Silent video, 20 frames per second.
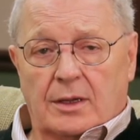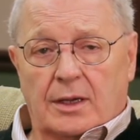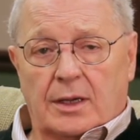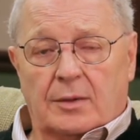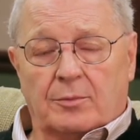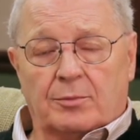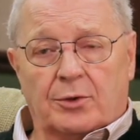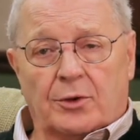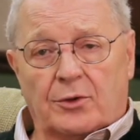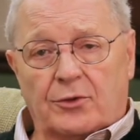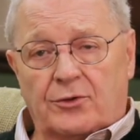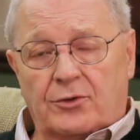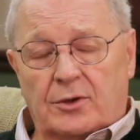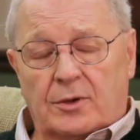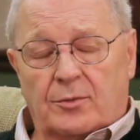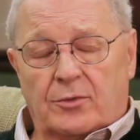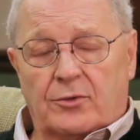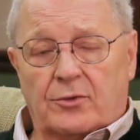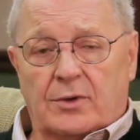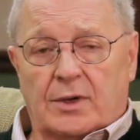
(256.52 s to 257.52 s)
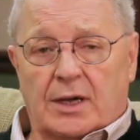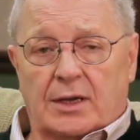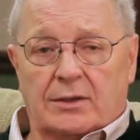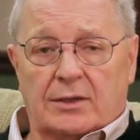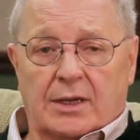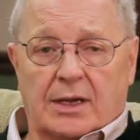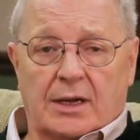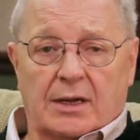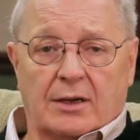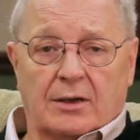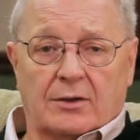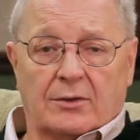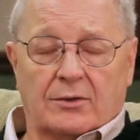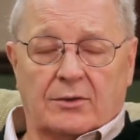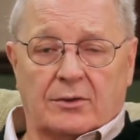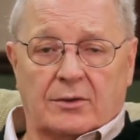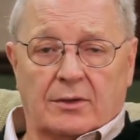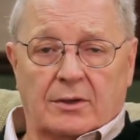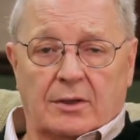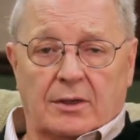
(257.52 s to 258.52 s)
and posted them throughout the
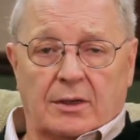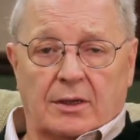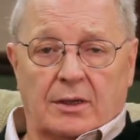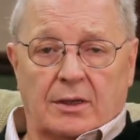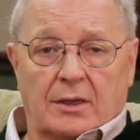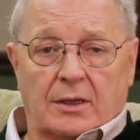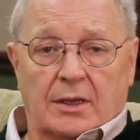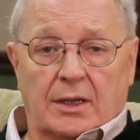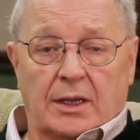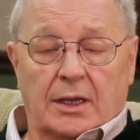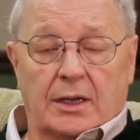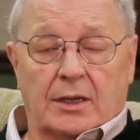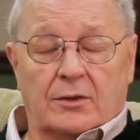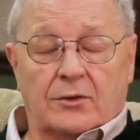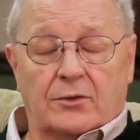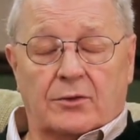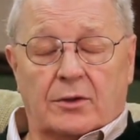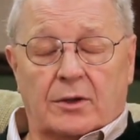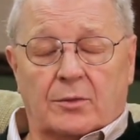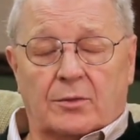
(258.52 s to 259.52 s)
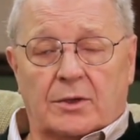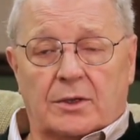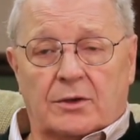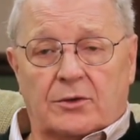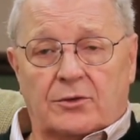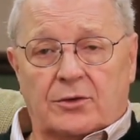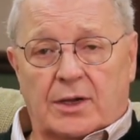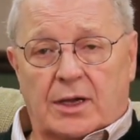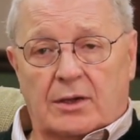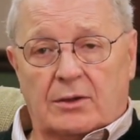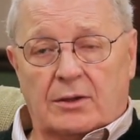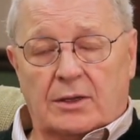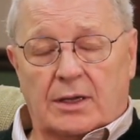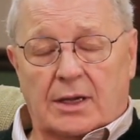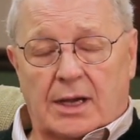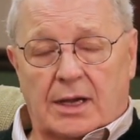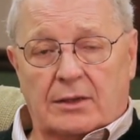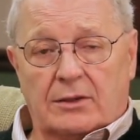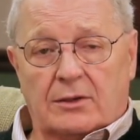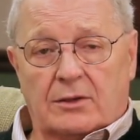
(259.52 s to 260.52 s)
house. And so that when the child
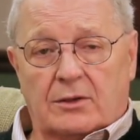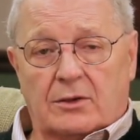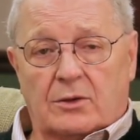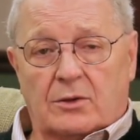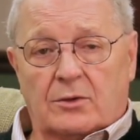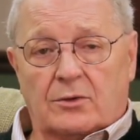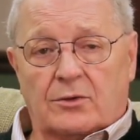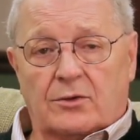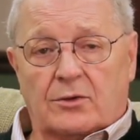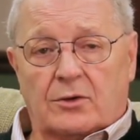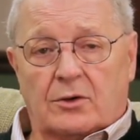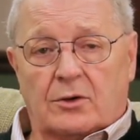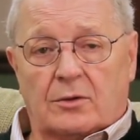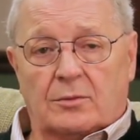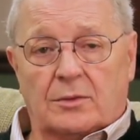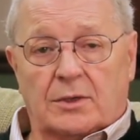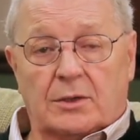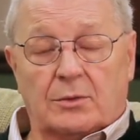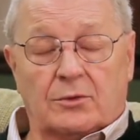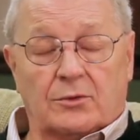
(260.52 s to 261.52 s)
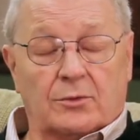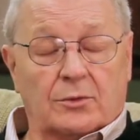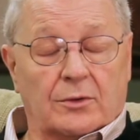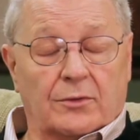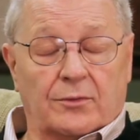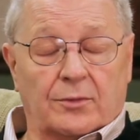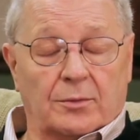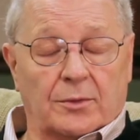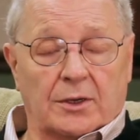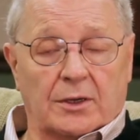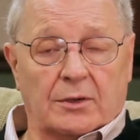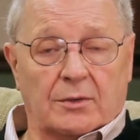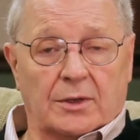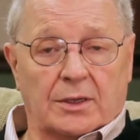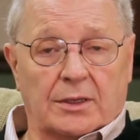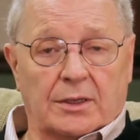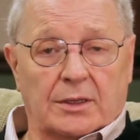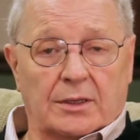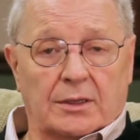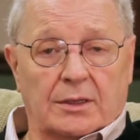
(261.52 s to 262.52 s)
got to the host home, he was real familiar
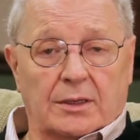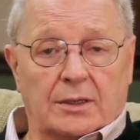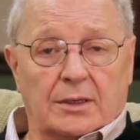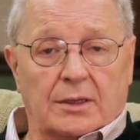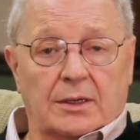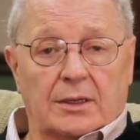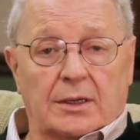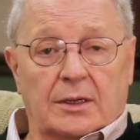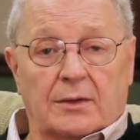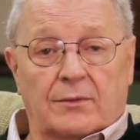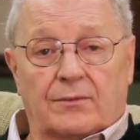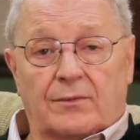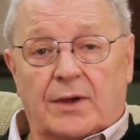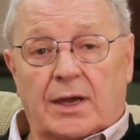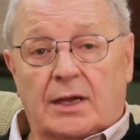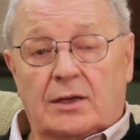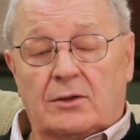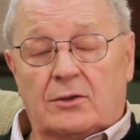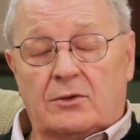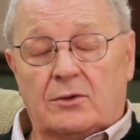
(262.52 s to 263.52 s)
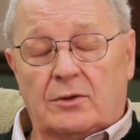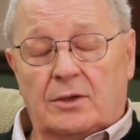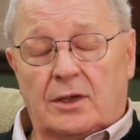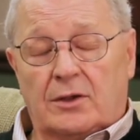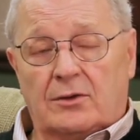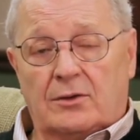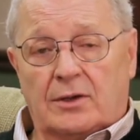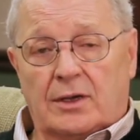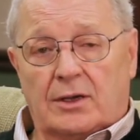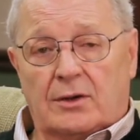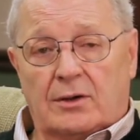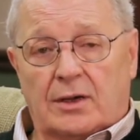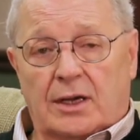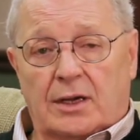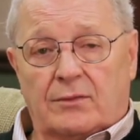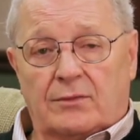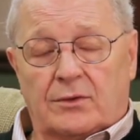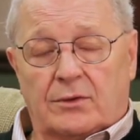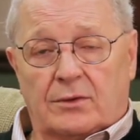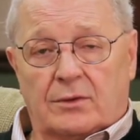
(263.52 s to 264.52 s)
with it. In fact, 2 days later,
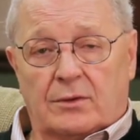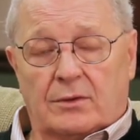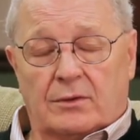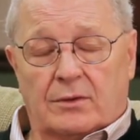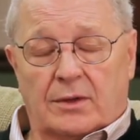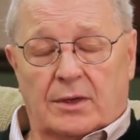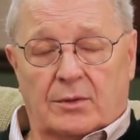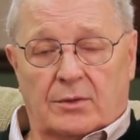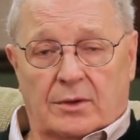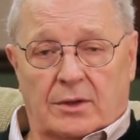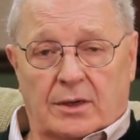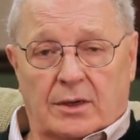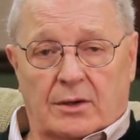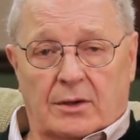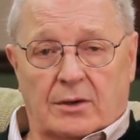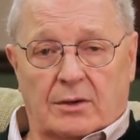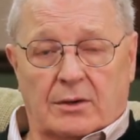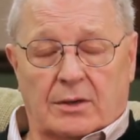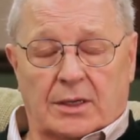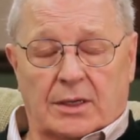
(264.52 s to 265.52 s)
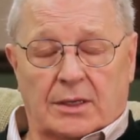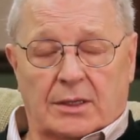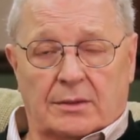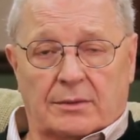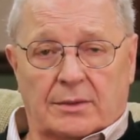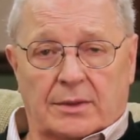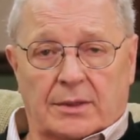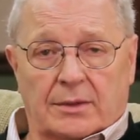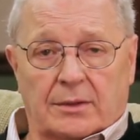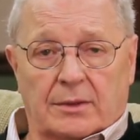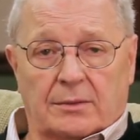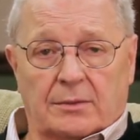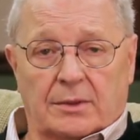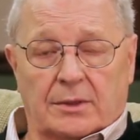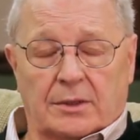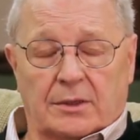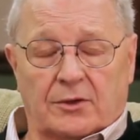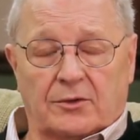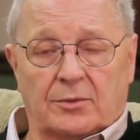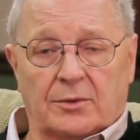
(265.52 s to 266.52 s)
after they were there,
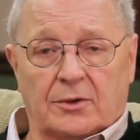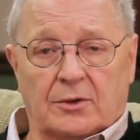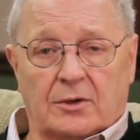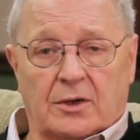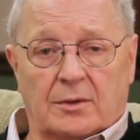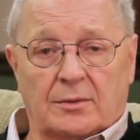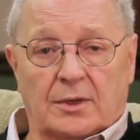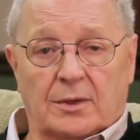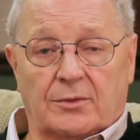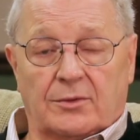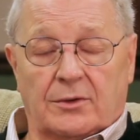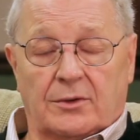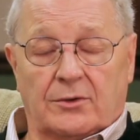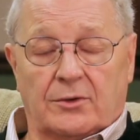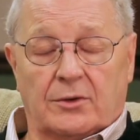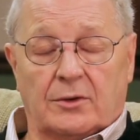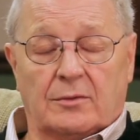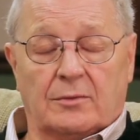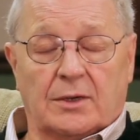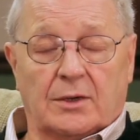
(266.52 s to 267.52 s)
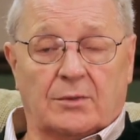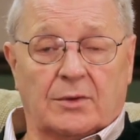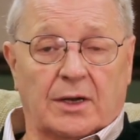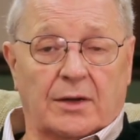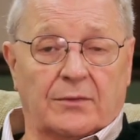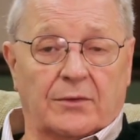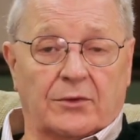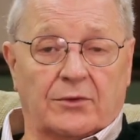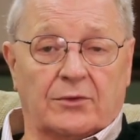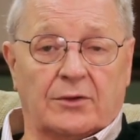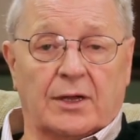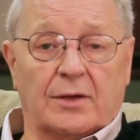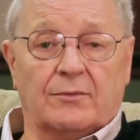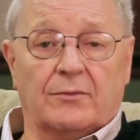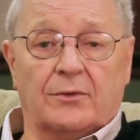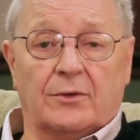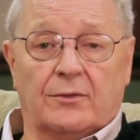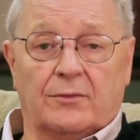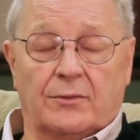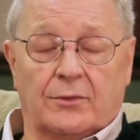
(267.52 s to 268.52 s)
the husband called me up and said, "You know, my wife has slept
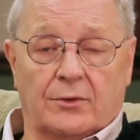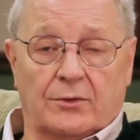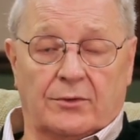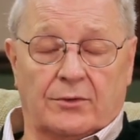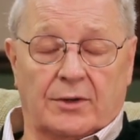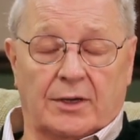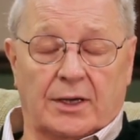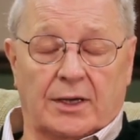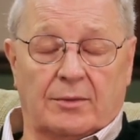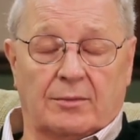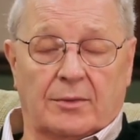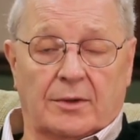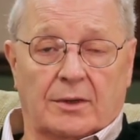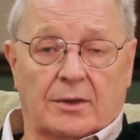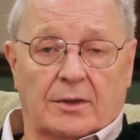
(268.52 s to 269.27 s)
for the first time